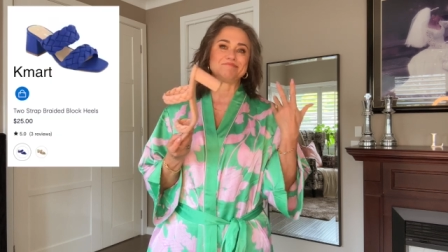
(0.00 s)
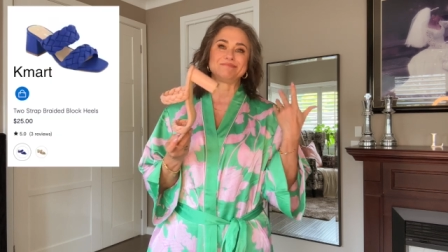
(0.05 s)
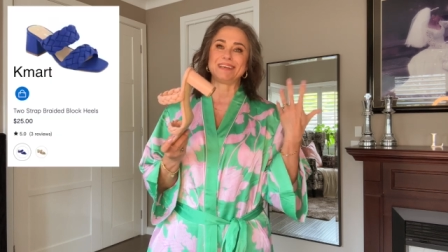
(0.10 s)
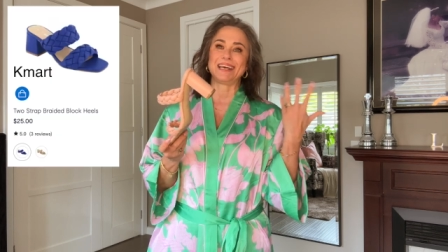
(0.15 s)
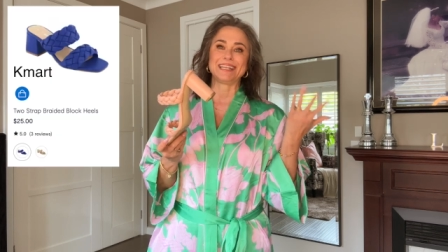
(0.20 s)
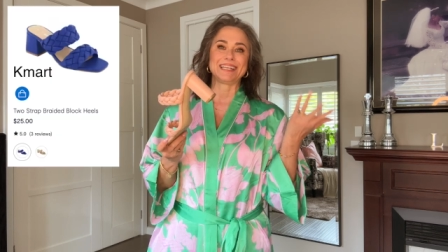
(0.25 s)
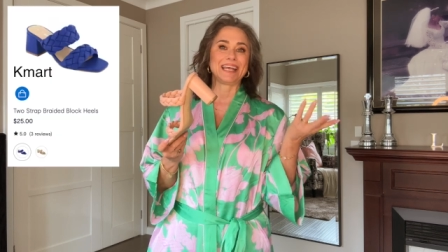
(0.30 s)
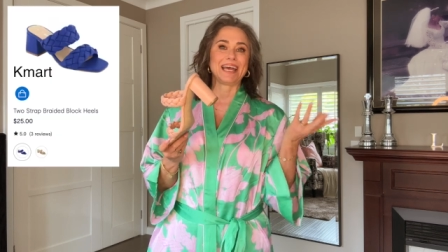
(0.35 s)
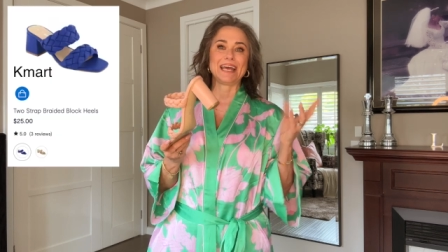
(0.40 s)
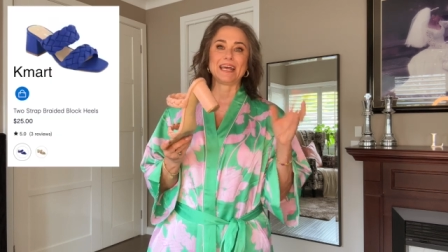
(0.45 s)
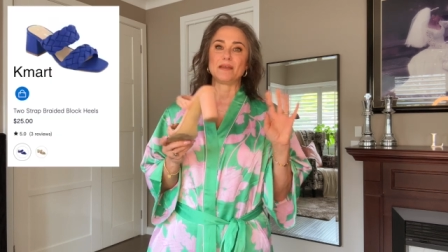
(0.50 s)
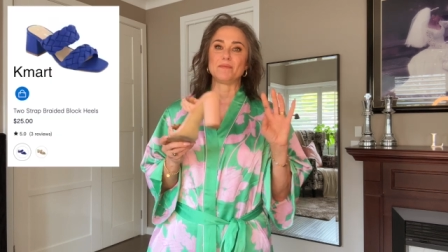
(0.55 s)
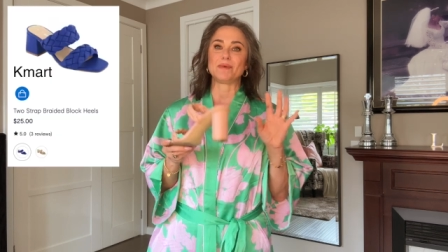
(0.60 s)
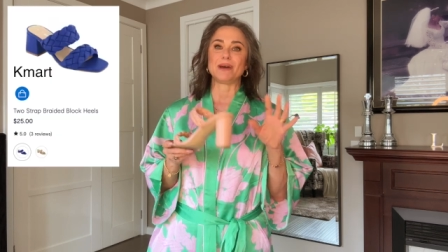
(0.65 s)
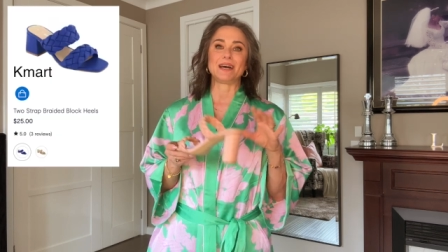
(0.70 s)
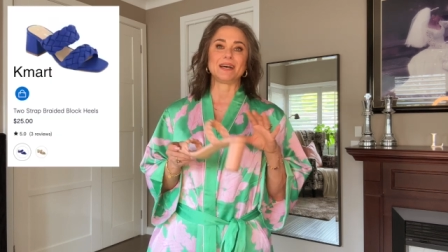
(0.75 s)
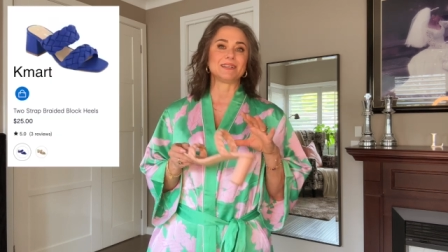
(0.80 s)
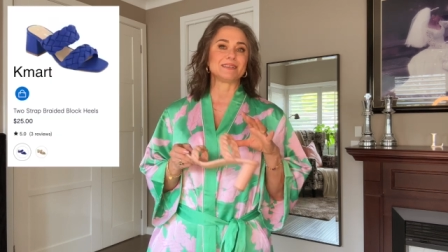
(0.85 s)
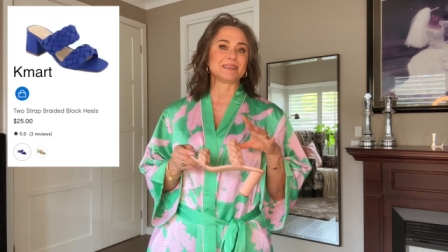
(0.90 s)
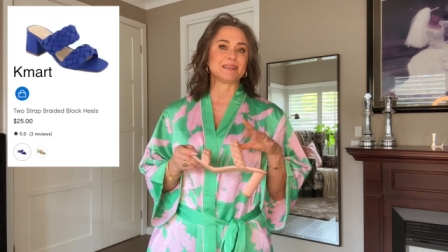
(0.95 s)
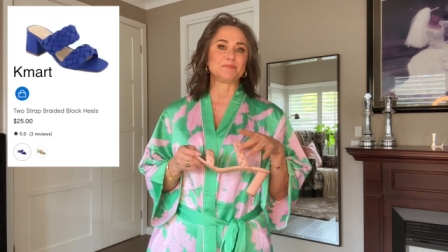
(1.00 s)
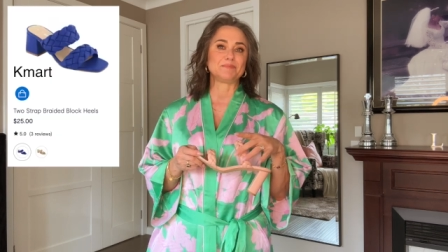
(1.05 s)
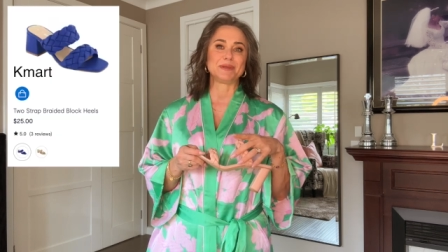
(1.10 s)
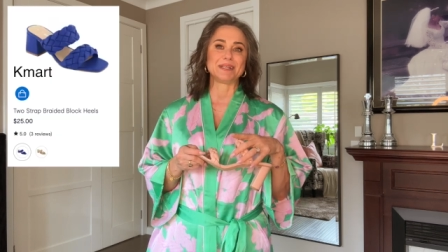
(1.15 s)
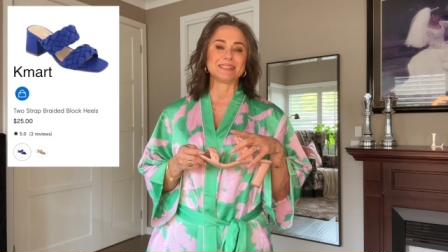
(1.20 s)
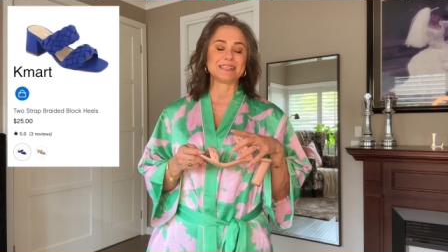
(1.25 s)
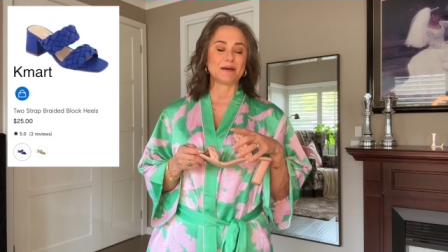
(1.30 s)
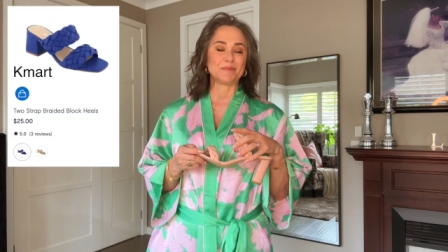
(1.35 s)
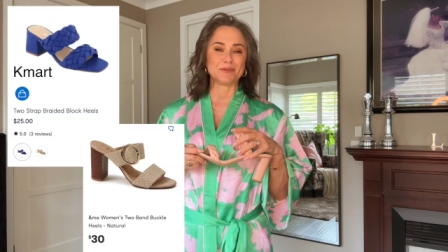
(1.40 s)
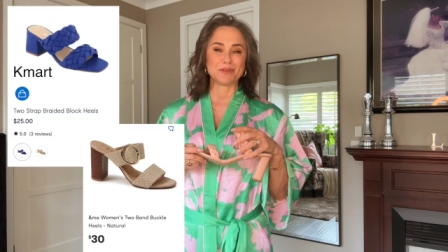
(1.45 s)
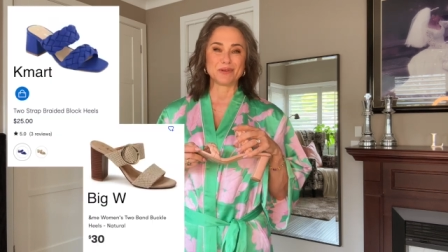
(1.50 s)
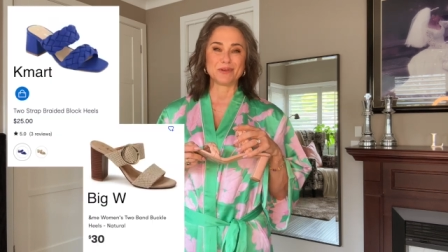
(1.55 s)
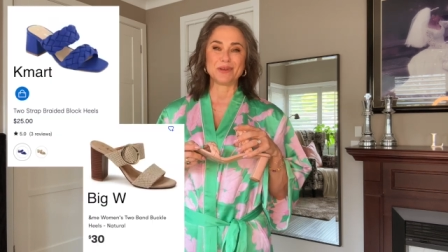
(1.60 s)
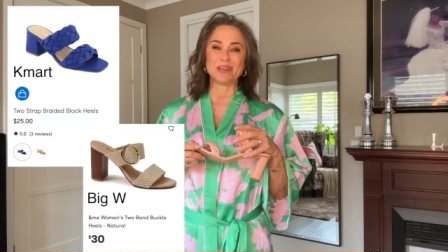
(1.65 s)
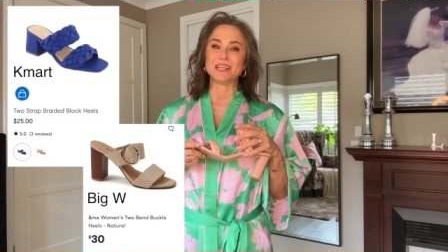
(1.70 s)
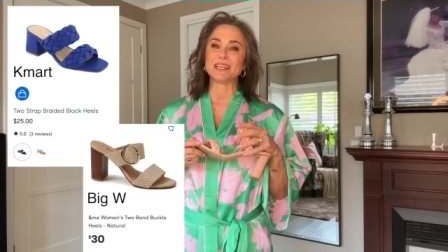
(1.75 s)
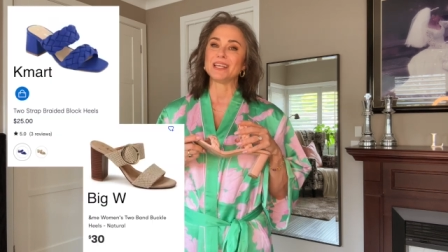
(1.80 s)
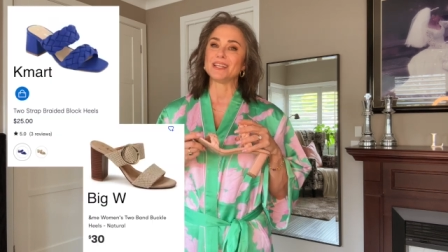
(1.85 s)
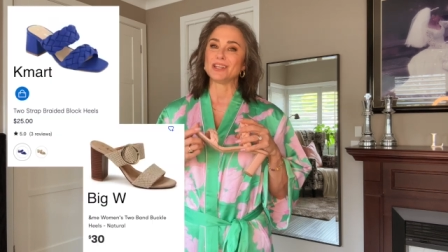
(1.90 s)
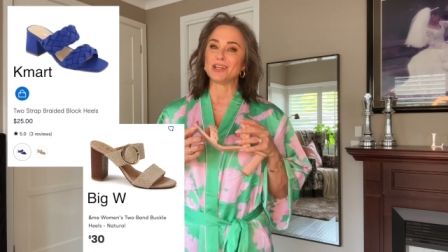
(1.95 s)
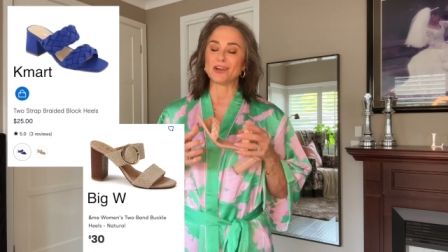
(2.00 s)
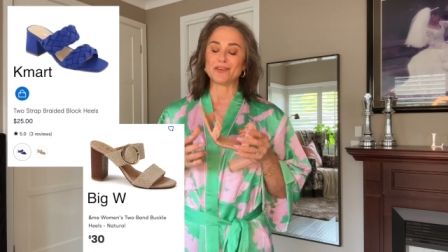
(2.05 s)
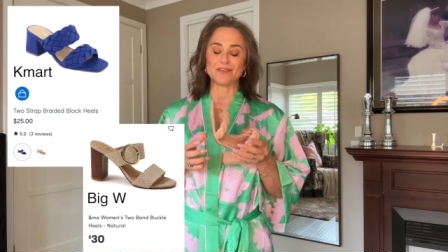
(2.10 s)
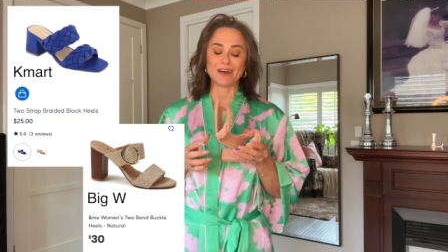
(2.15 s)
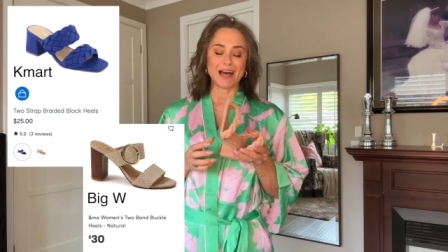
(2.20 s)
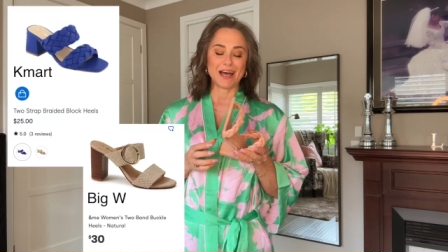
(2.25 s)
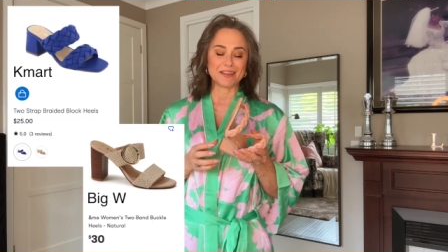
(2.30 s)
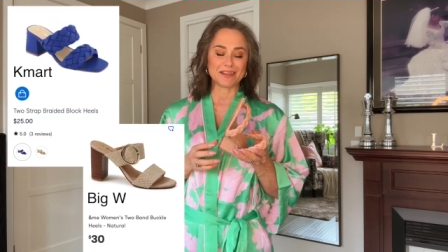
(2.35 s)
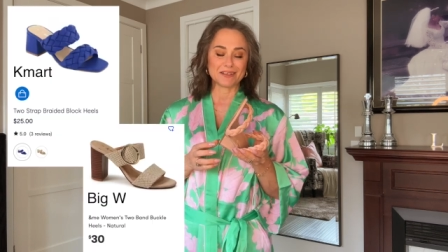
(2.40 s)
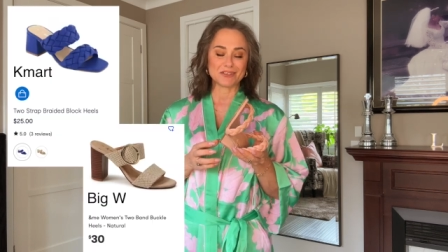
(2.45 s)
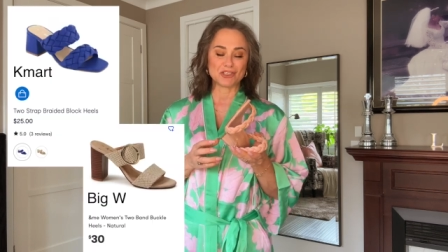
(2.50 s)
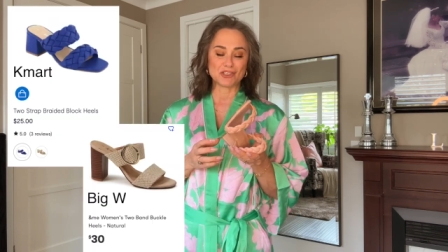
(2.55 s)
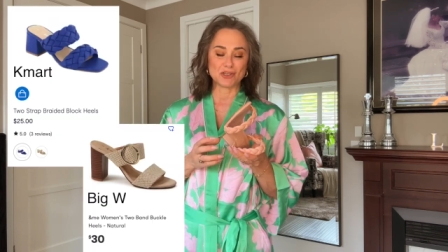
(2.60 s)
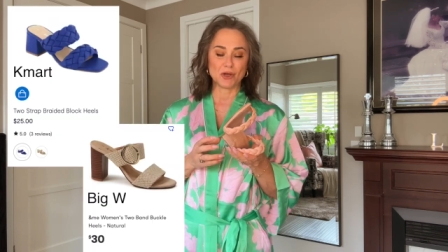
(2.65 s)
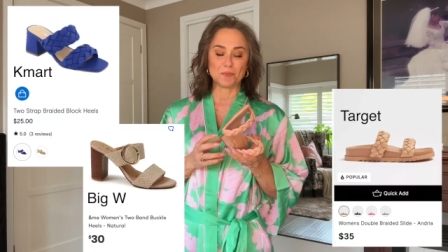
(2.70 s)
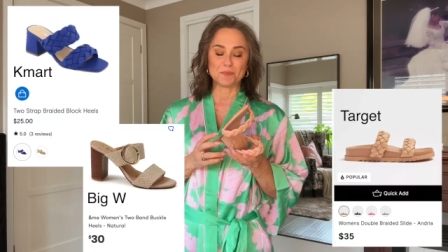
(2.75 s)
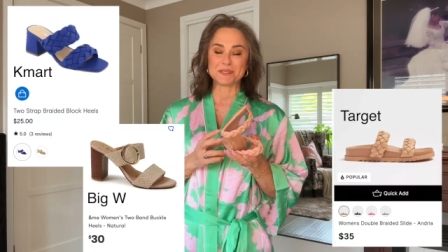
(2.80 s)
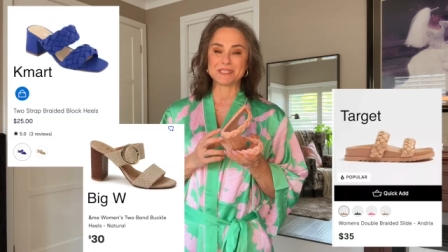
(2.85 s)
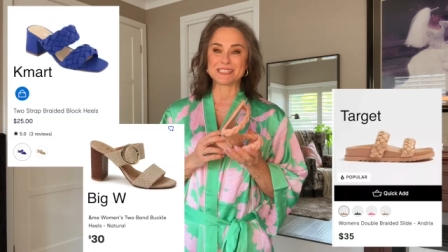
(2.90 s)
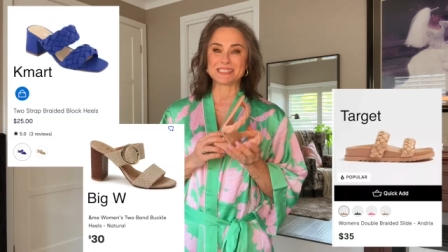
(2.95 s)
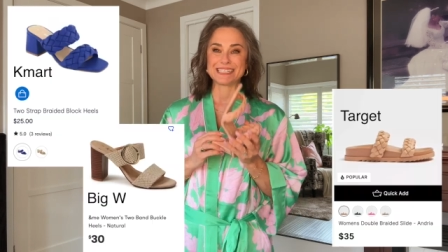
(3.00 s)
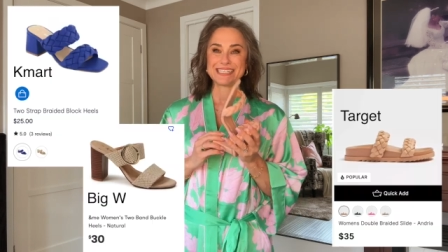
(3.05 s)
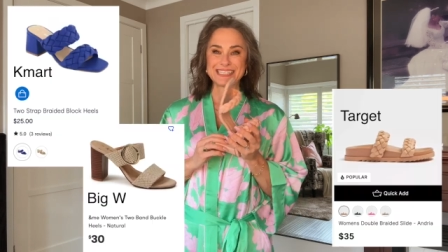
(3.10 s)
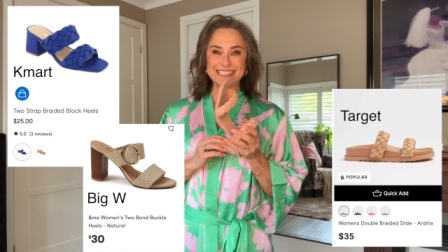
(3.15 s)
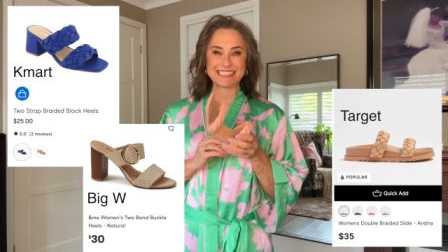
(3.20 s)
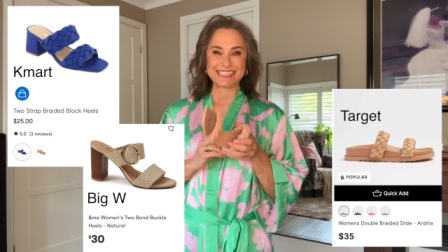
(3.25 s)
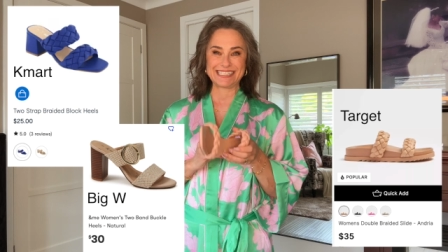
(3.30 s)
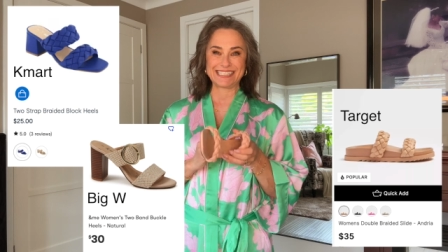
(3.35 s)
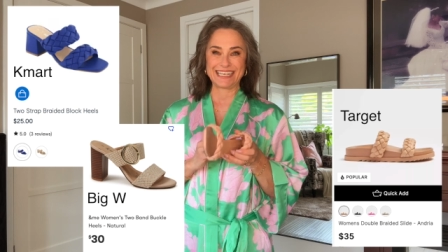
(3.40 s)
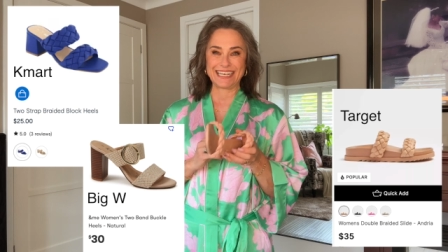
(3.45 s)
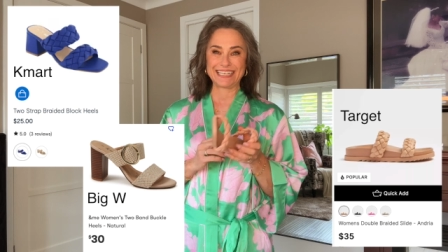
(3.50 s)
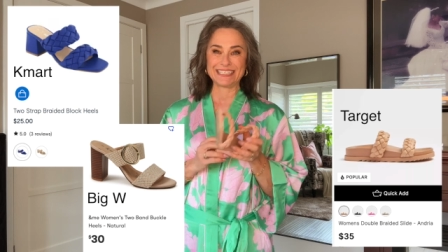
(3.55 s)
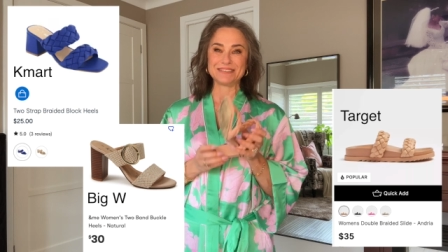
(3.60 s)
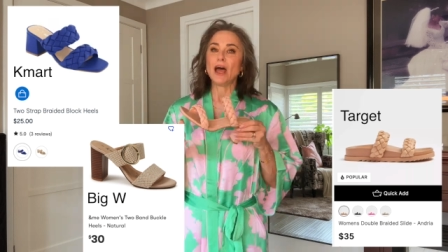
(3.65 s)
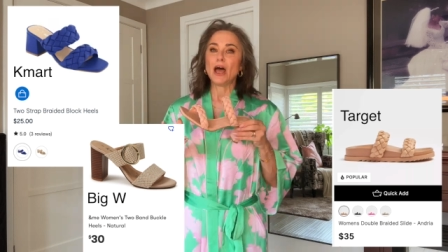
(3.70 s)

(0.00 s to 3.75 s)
at Kmart and Big W in a lot of other shops this year.